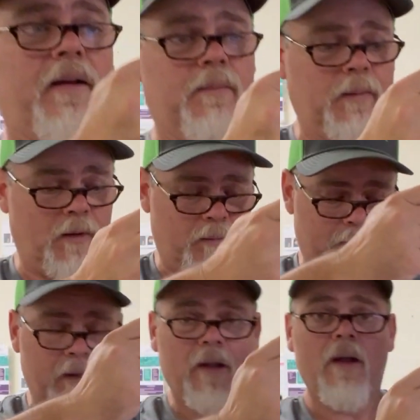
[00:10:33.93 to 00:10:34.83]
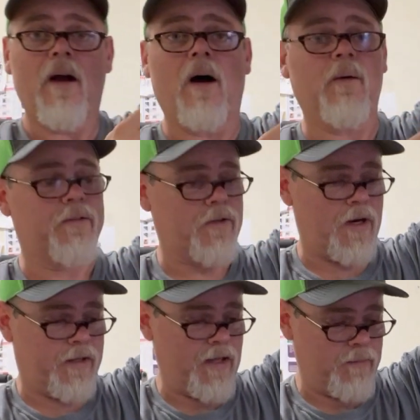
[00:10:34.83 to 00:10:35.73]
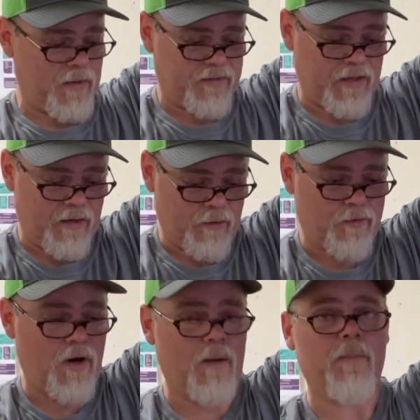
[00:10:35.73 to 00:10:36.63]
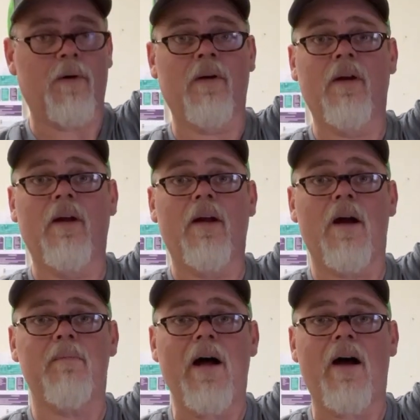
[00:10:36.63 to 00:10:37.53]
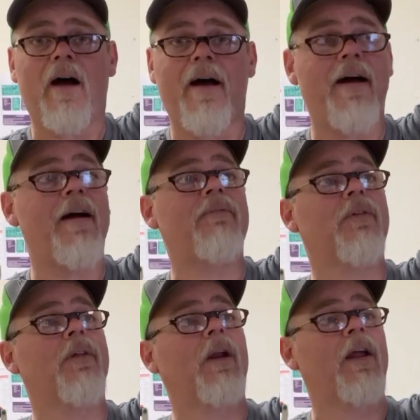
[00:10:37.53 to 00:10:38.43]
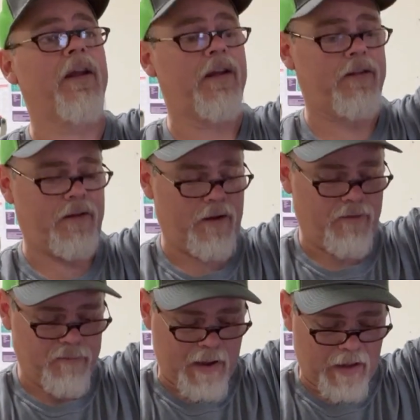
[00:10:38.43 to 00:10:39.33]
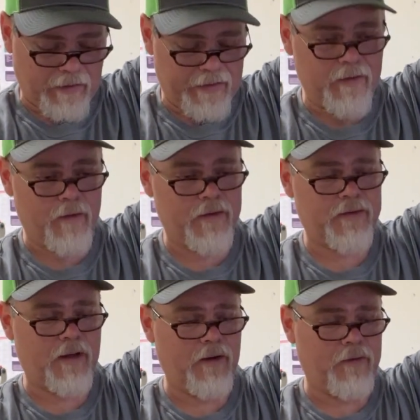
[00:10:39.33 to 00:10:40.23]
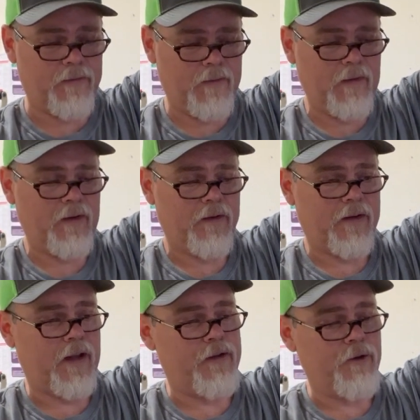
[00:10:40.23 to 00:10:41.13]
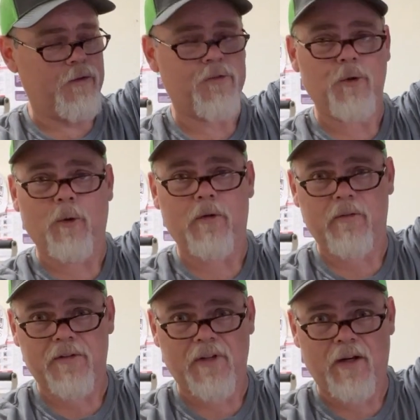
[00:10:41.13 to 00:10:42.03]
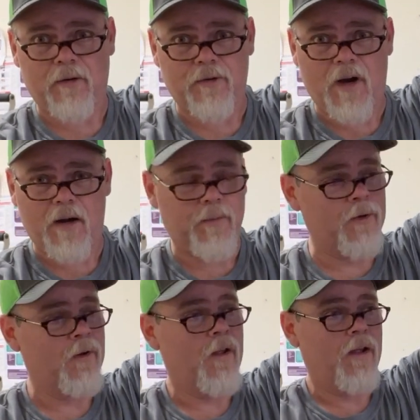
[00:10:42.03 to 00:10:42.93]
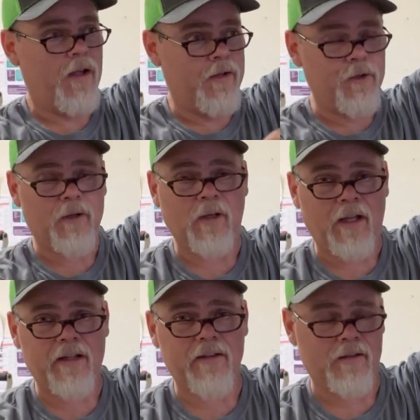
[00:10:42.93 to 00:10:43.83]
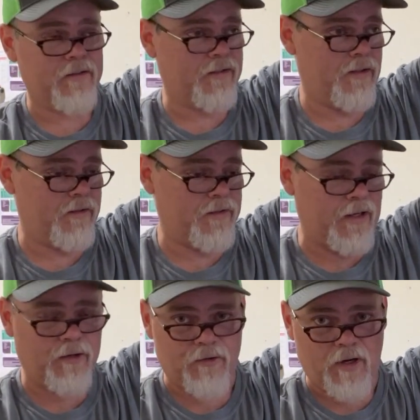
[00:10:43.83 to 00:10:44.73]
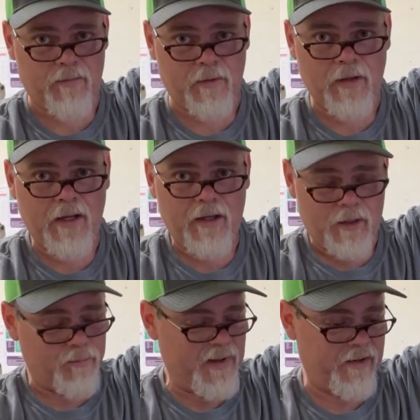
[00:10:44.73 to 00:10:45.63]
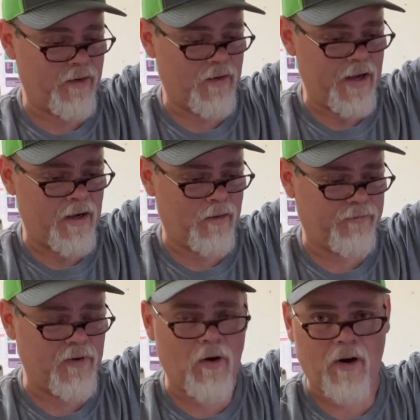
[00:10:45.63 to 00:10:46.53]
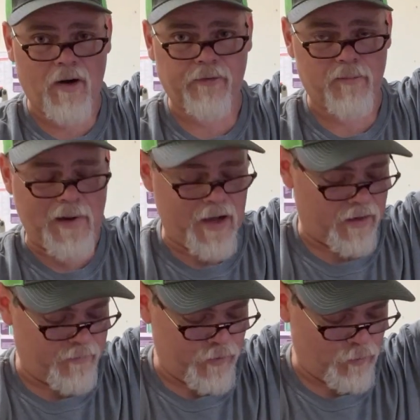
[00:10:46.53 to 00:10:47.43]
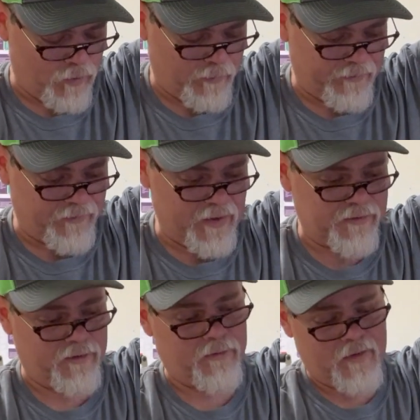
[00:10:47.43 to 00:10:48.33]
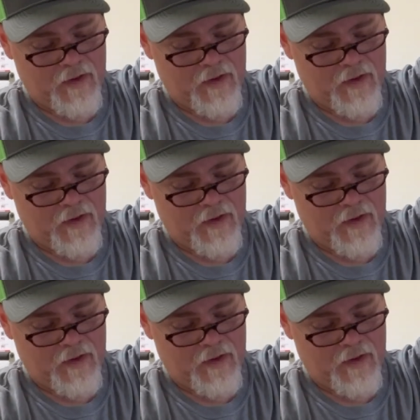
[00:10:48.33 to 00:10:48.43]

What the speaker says: up a little bit. I always try to keep my sinker dropper about half of the length of my leader itself. Okay, you can shorten the sinker dropper and you can lengthen the sinker dropper depending on how far off the bottom you want to be fishing.